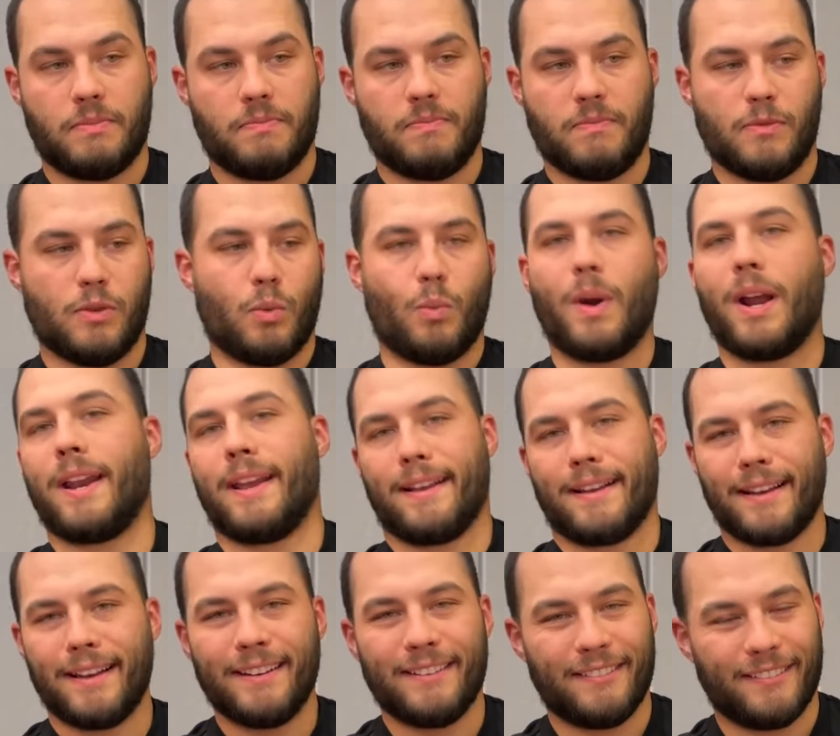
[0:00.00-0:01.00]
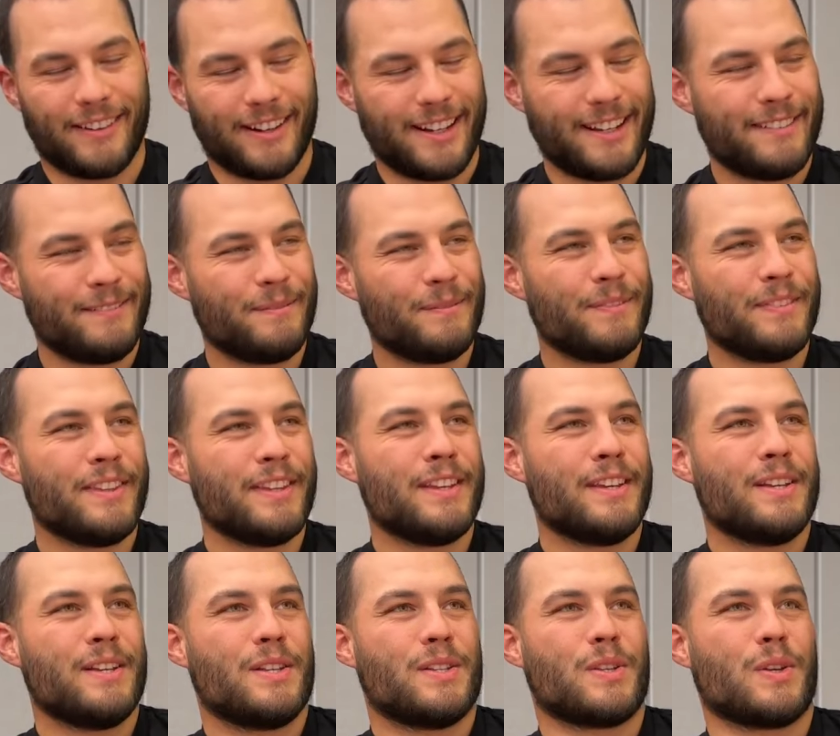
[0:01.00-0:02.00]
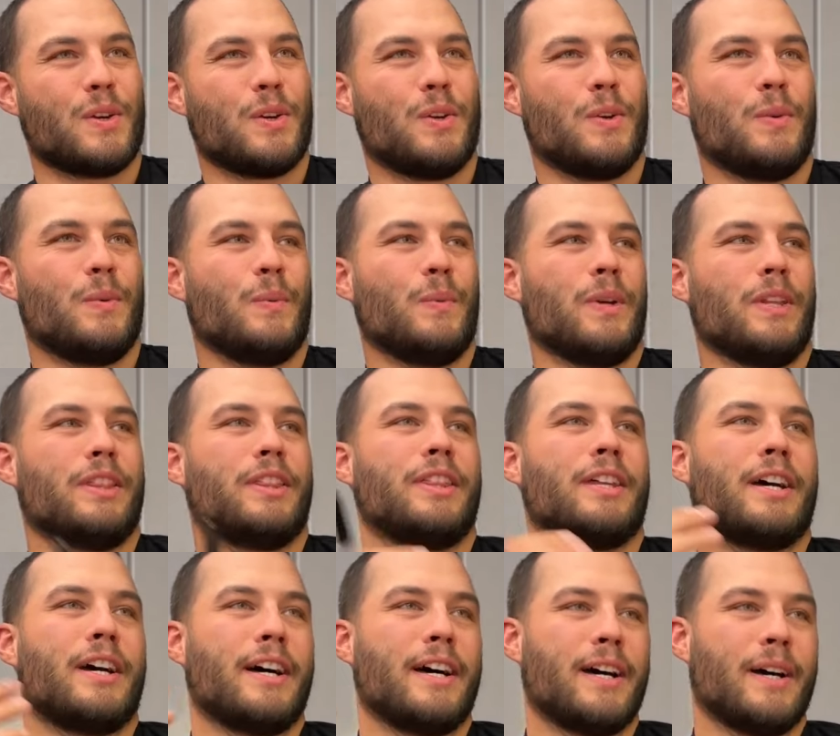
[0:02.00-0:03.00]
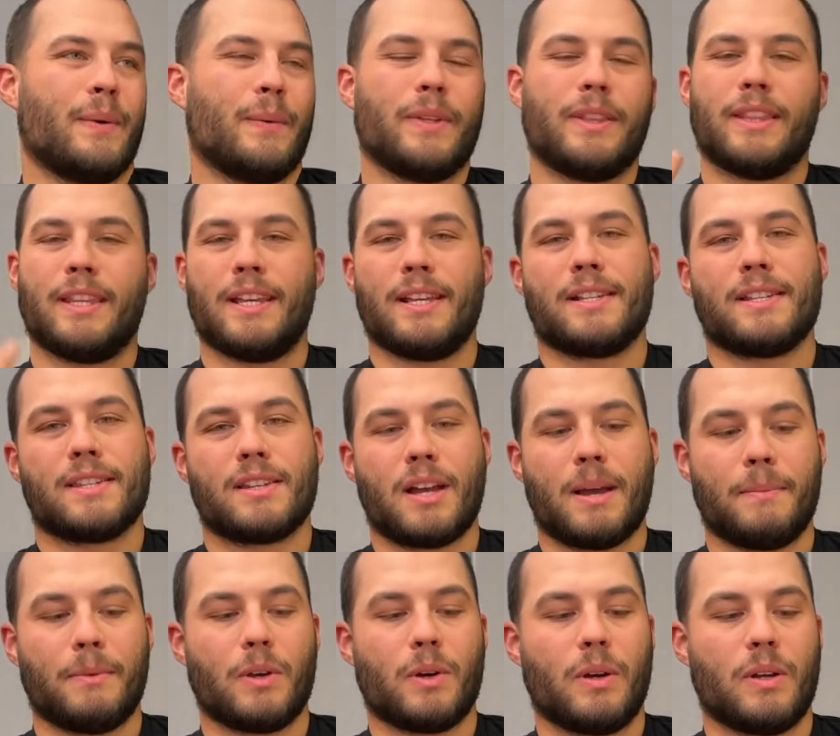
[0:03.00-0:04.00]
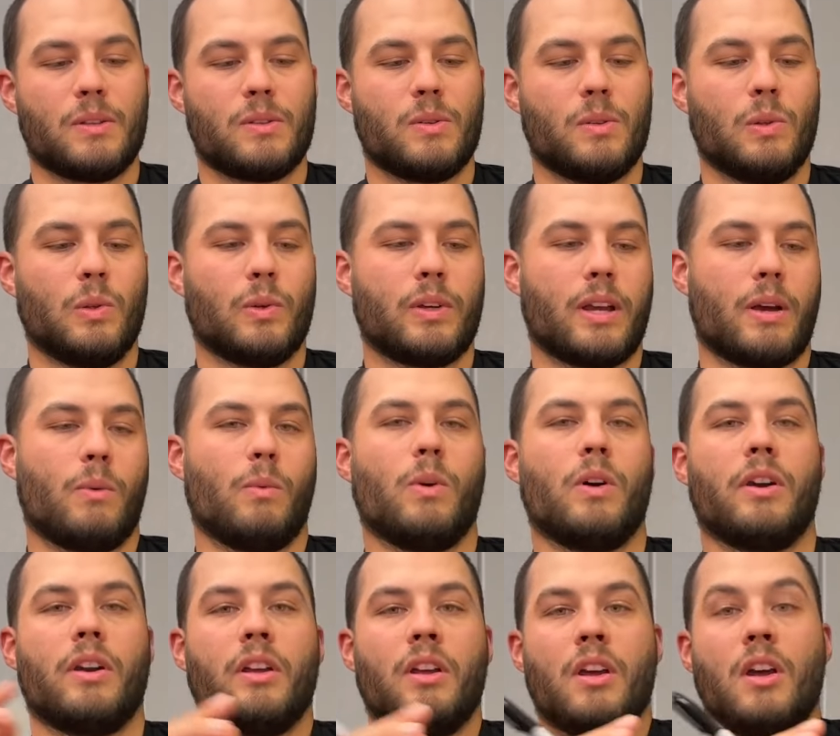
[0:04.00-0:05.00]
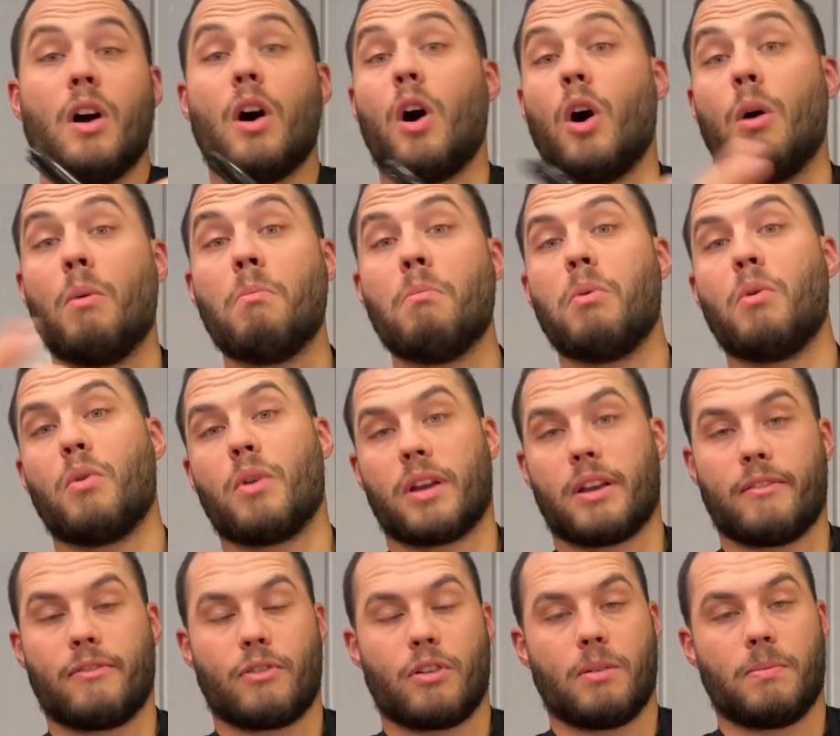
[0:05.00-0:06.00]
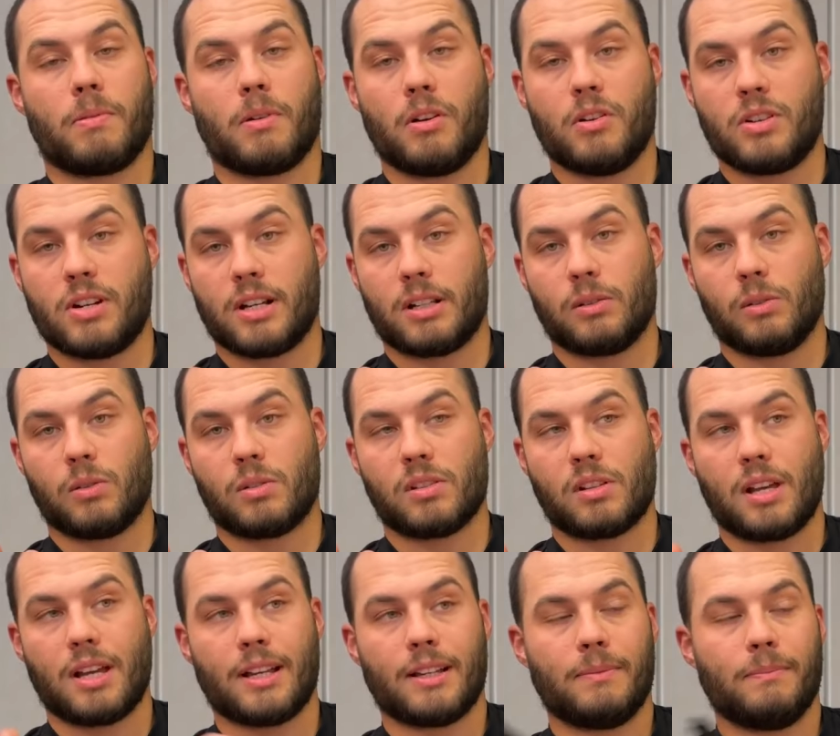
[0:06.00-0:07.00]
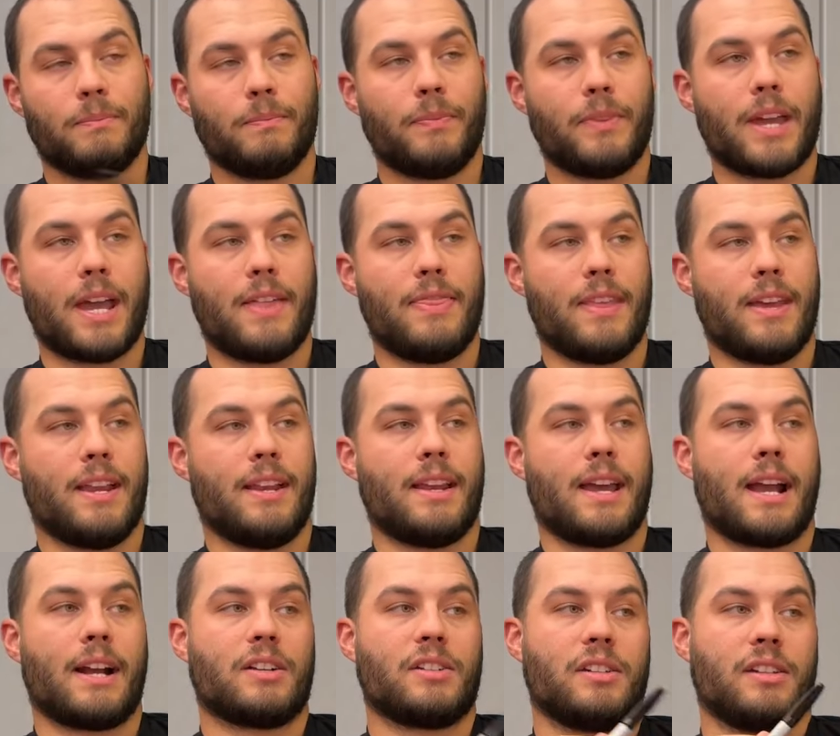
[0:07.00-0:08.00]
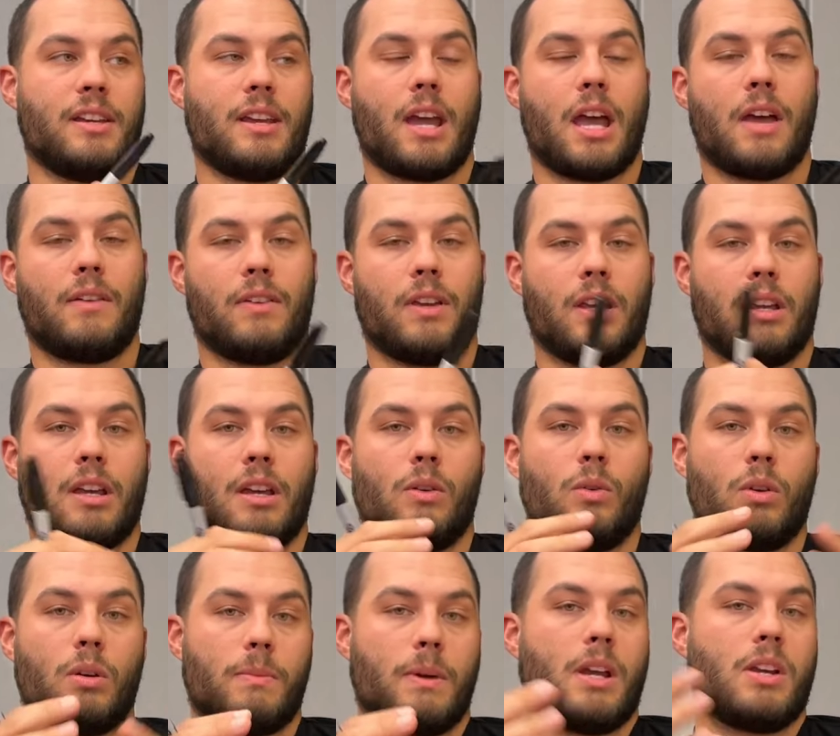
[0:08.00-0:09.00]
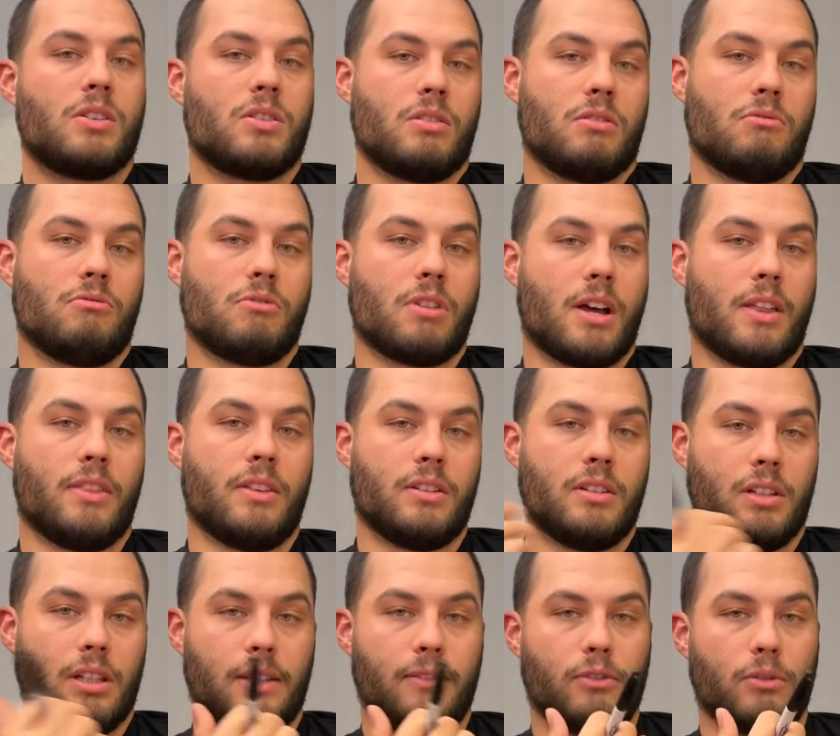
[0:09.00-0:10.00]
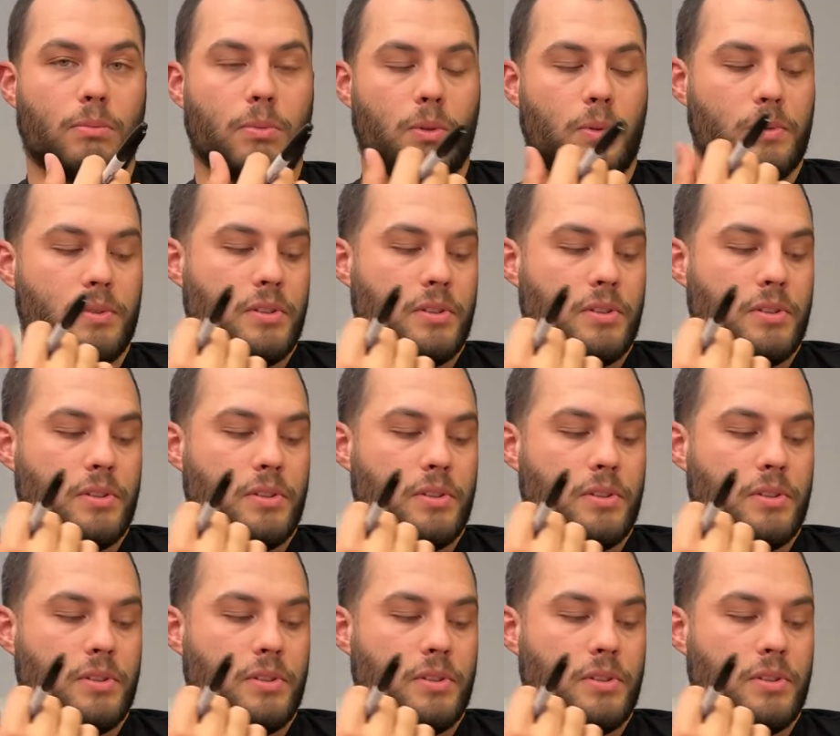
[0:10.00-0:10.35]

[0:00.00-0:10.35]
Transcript: wedding, right? So with this, I'm going to look at what onboarding for a project looks like, and then actually having an automation run the deliverables.